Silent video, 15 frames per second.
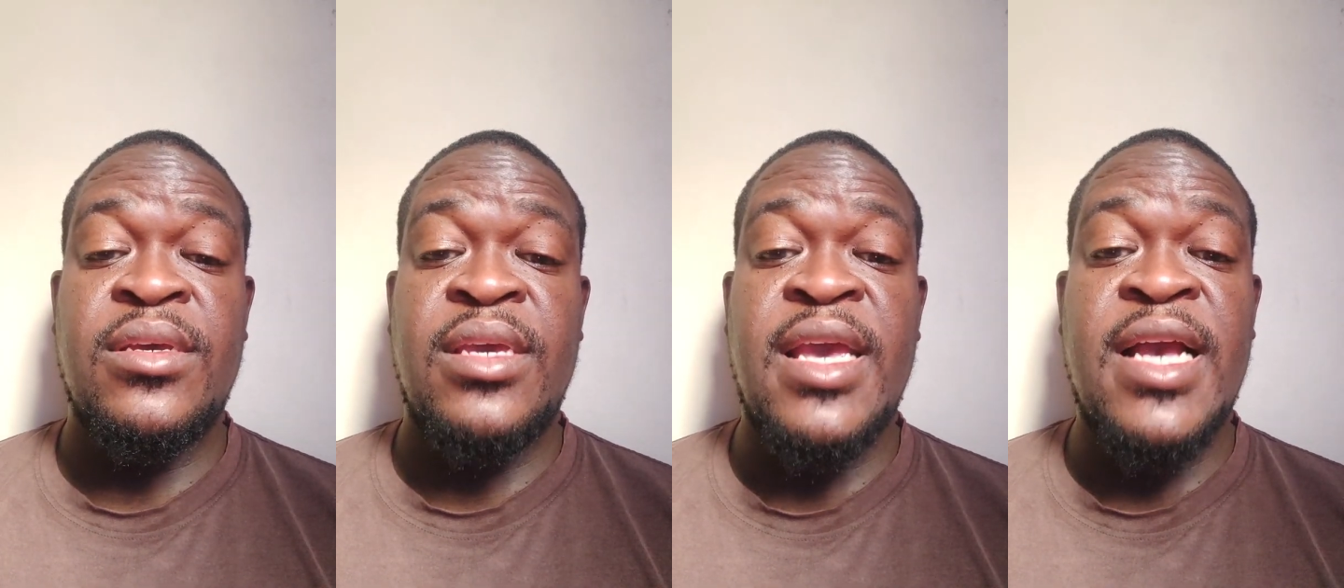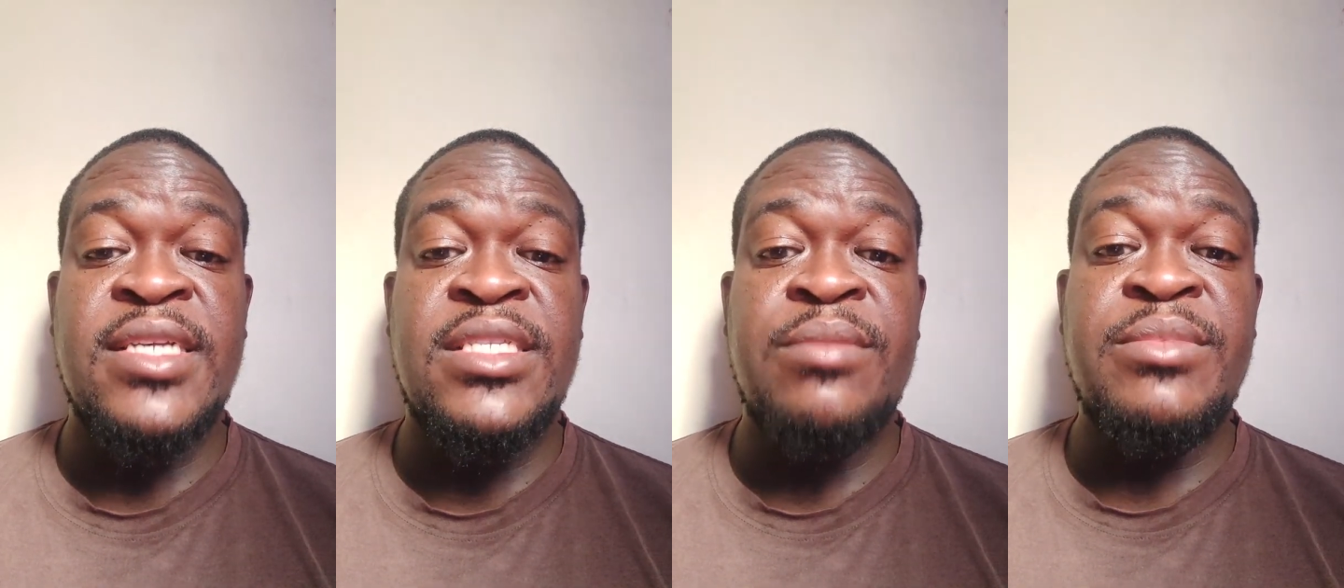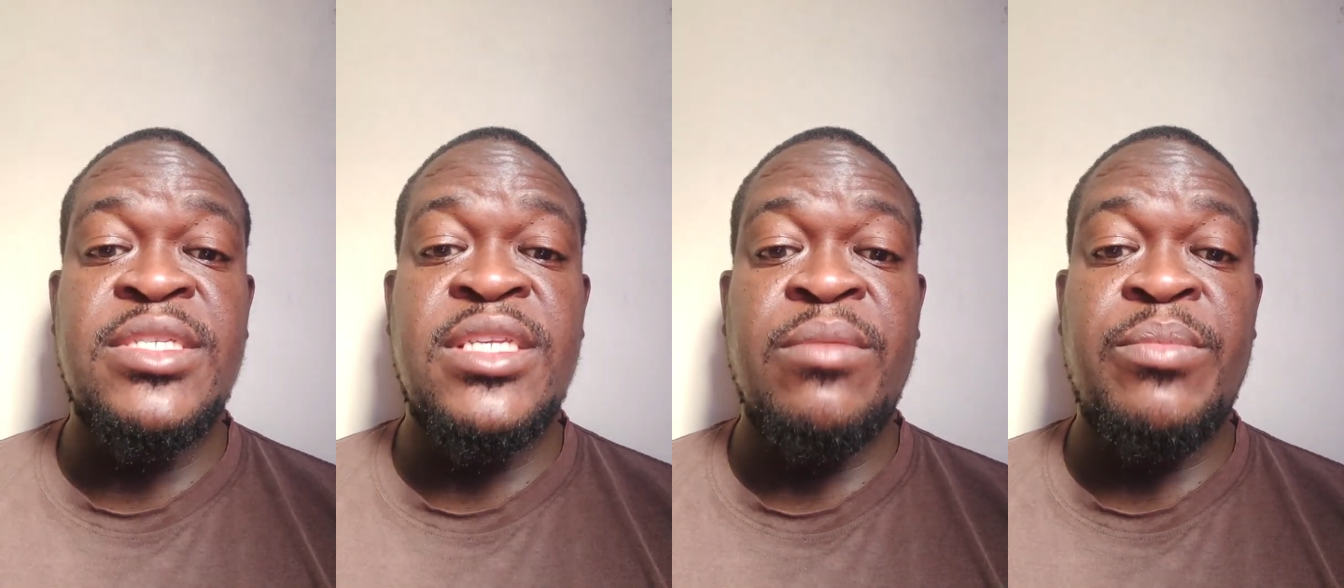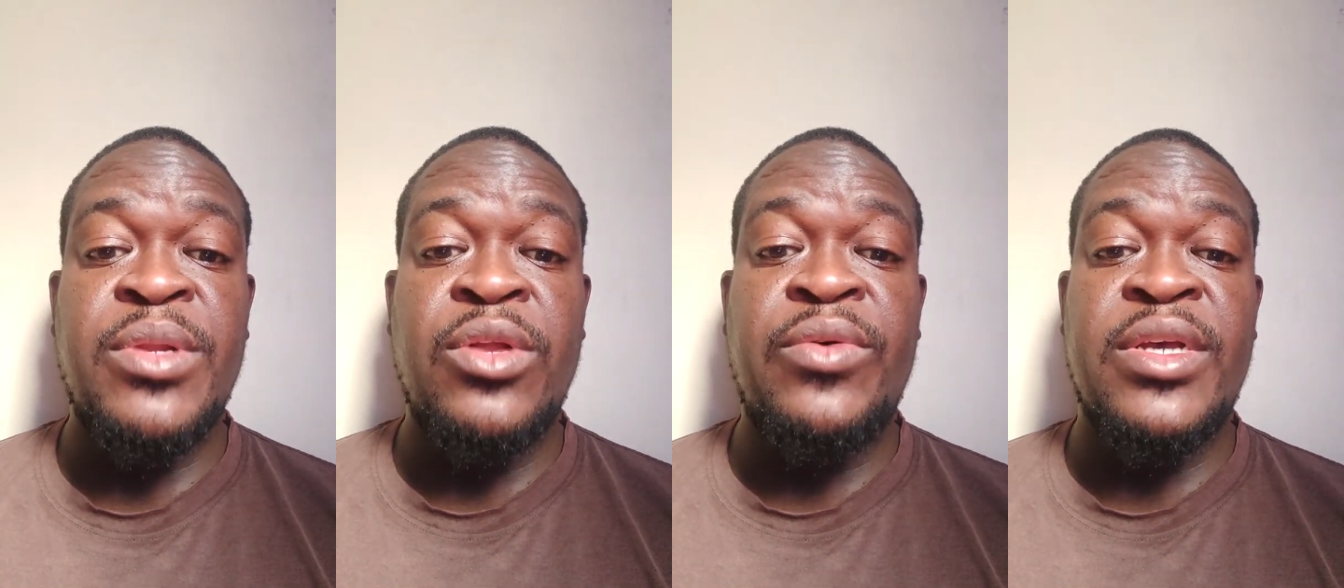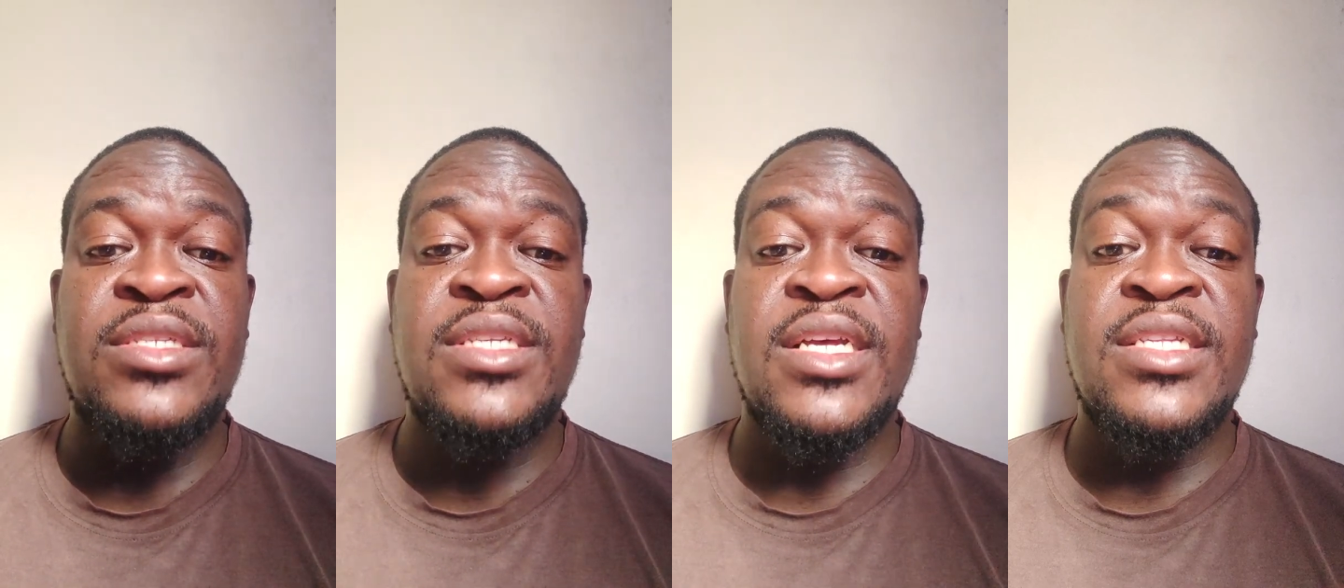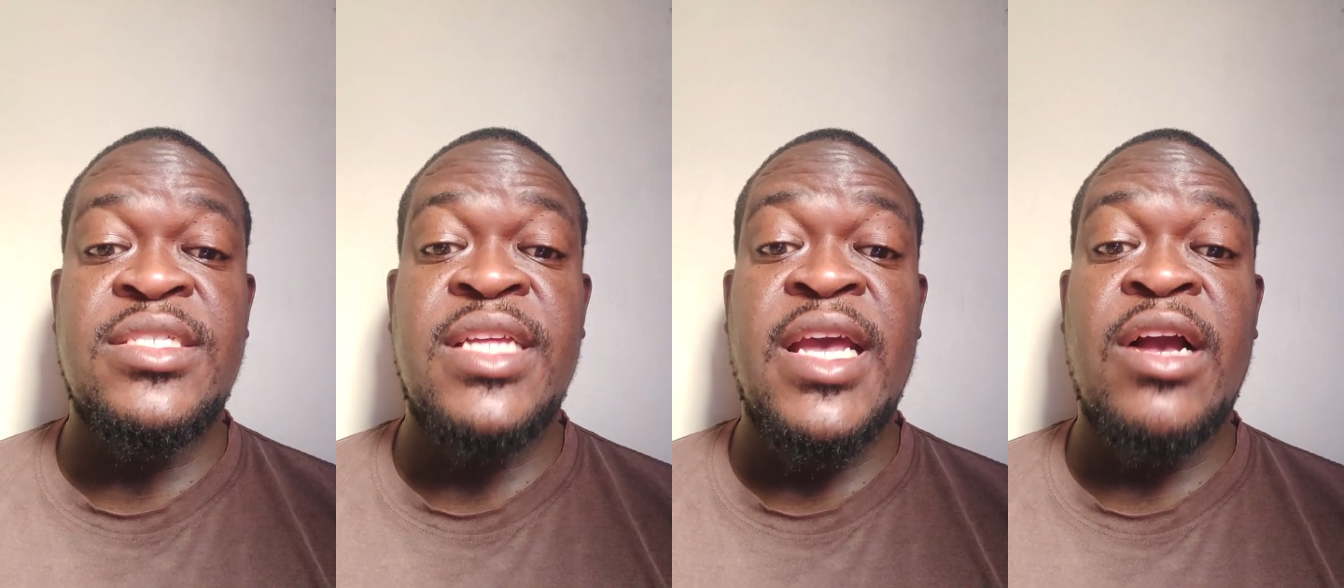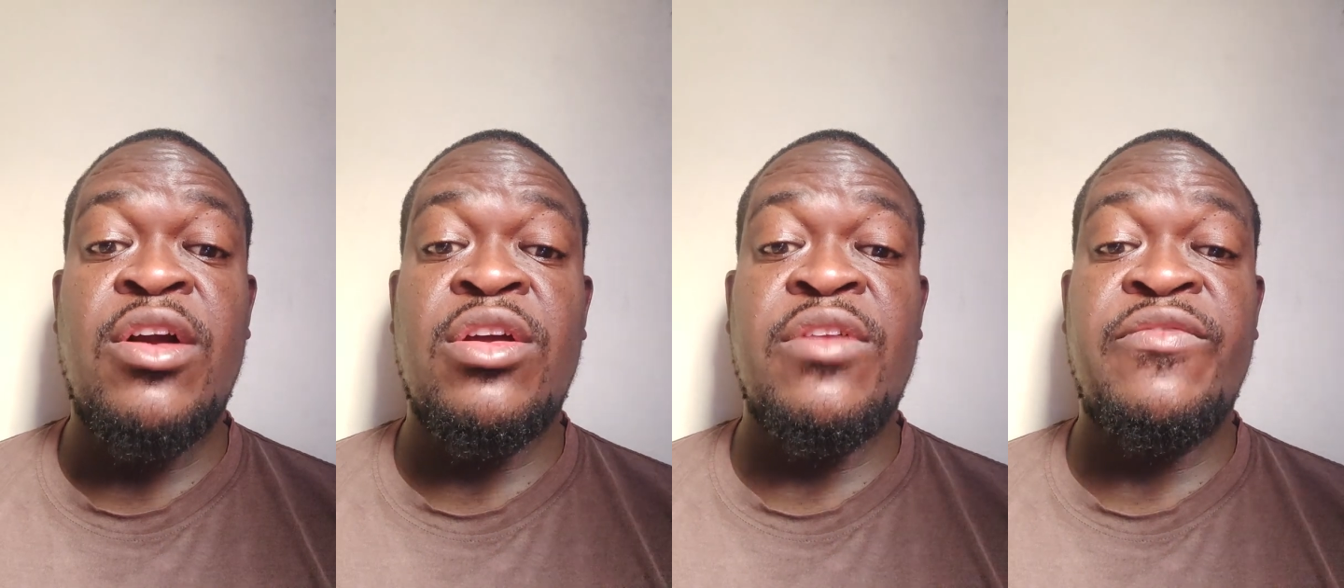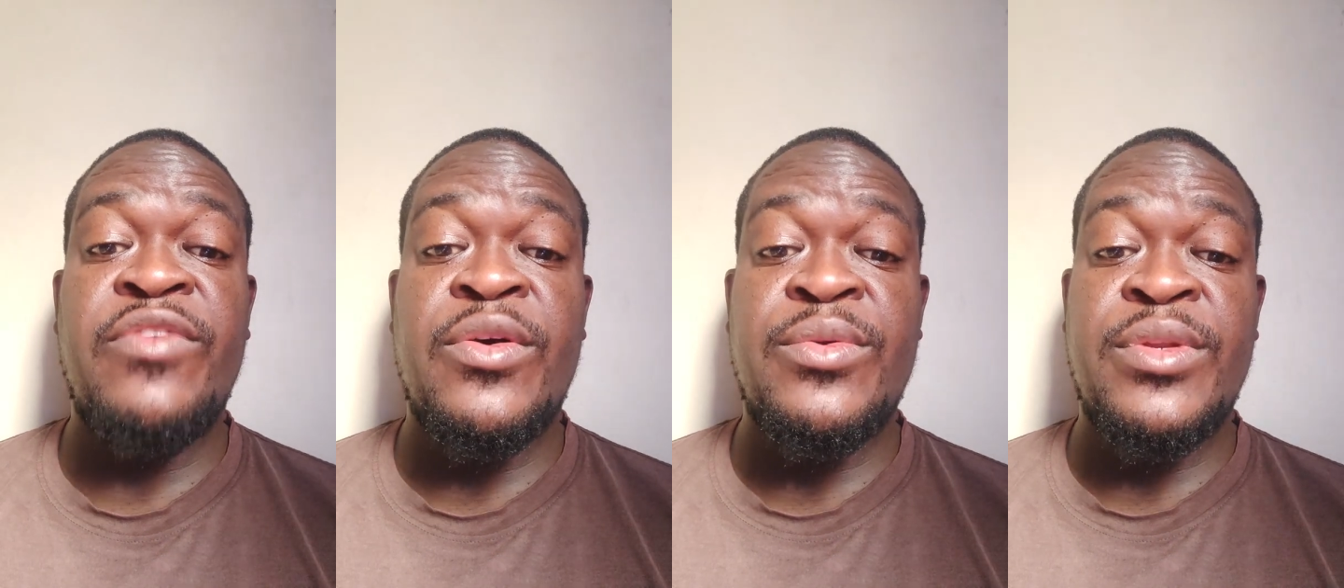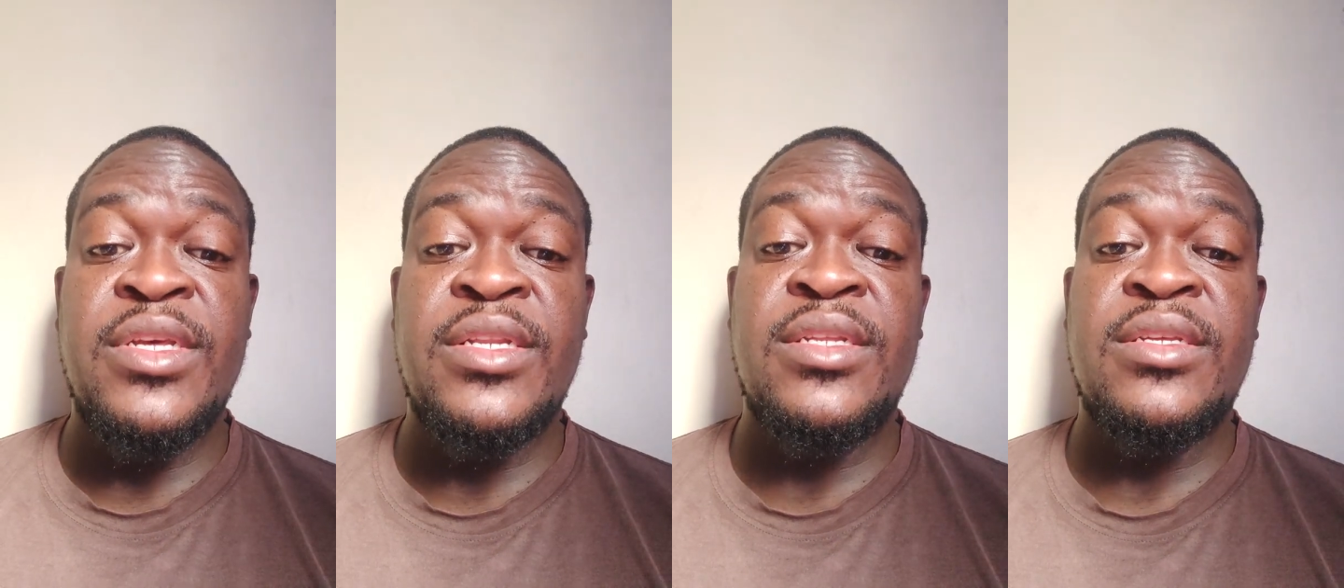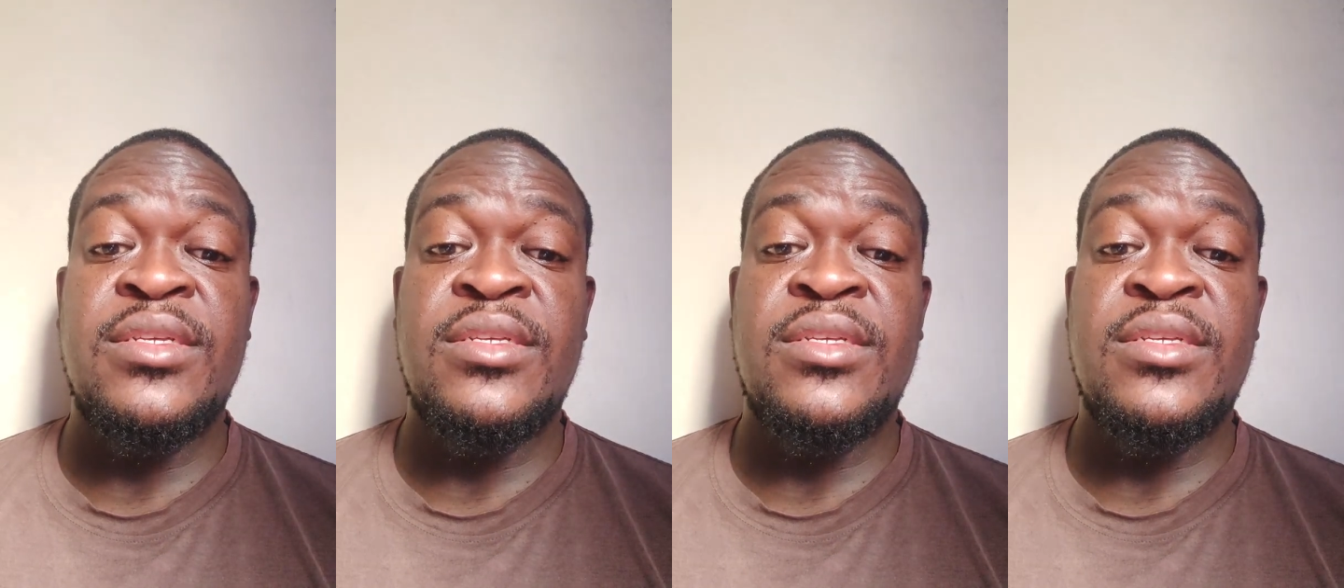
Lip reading: You ask them simple questions, they are confounded.